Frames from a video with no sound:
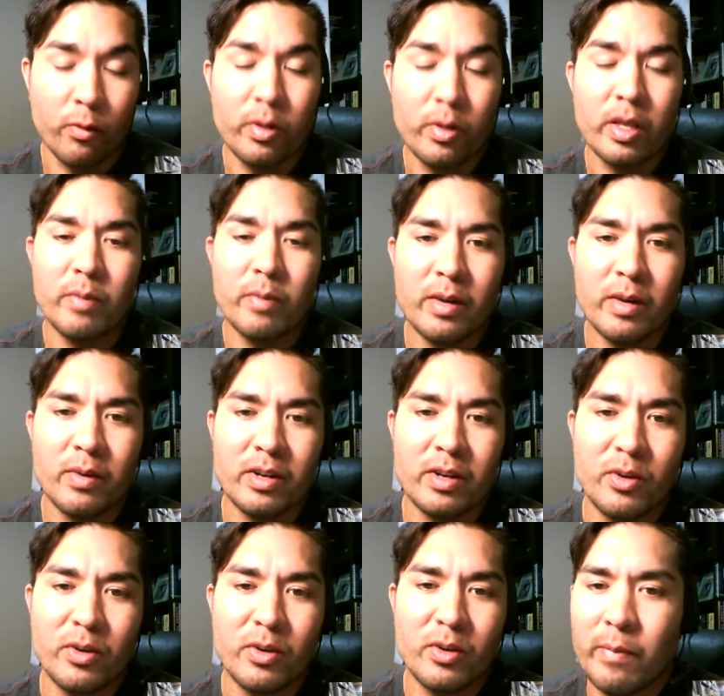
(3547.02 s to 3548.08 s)
big one to
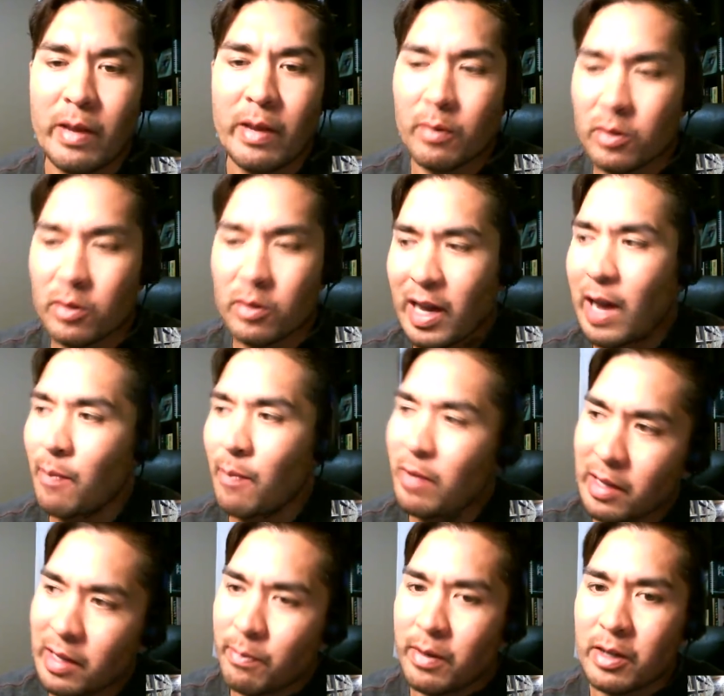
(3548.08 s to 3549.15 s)
where people stop, they
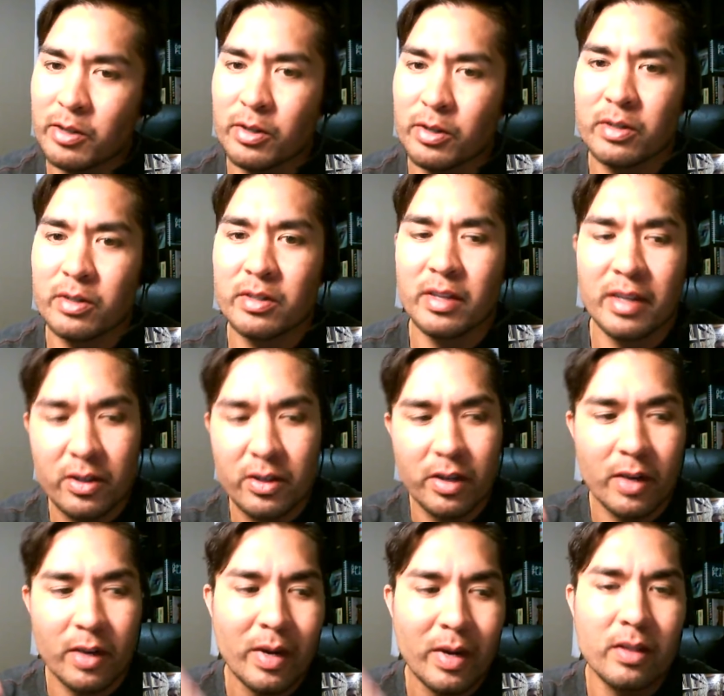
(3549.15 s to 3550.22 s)
take pictures, and the kids are like,
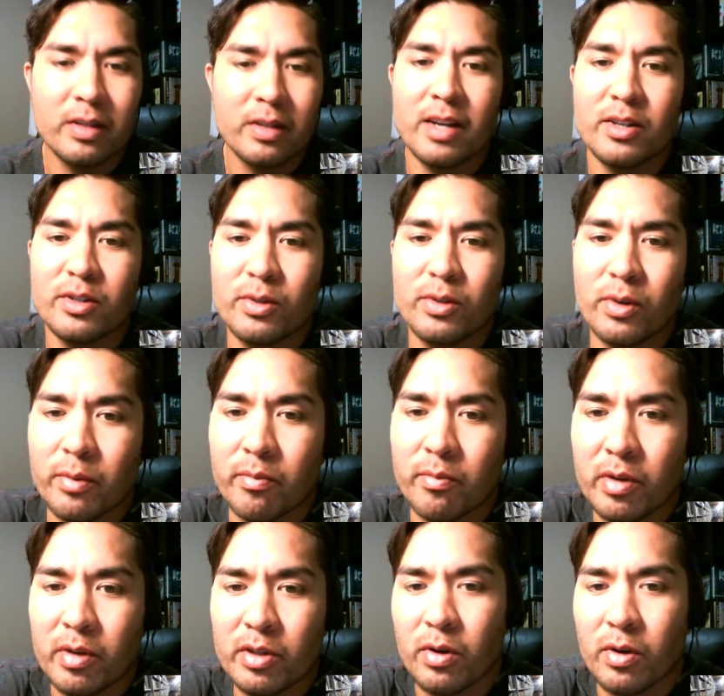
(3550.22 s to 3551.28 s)
wow, the dinosaur
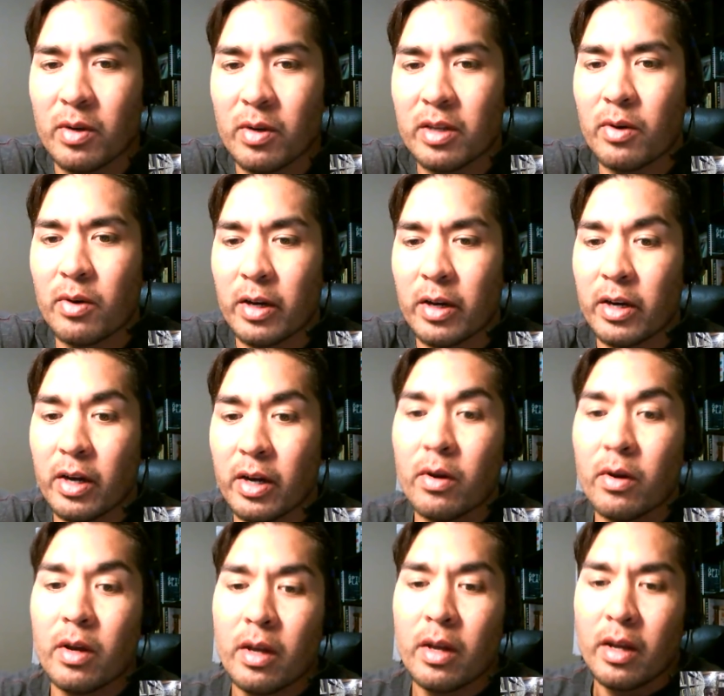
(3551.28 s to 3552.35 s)
bookstore, I want to go there, you know?
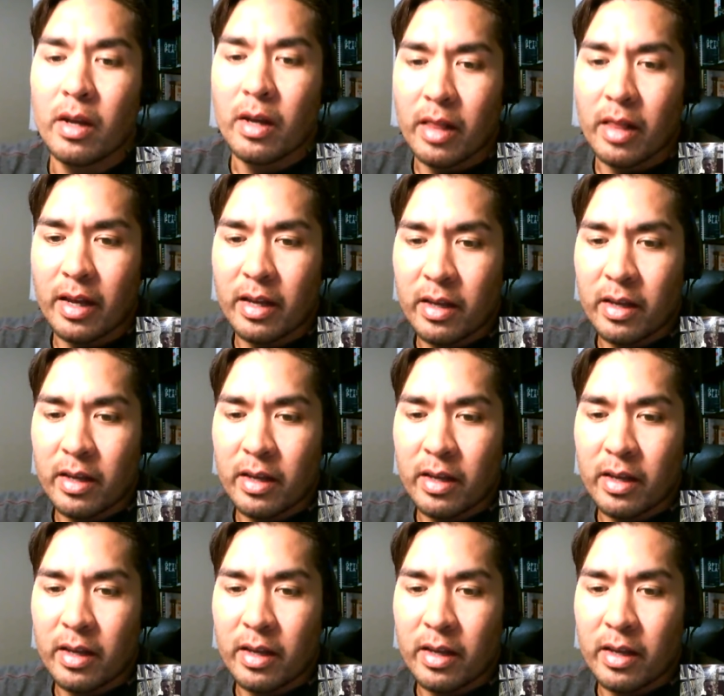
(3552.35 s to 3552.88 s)
Like,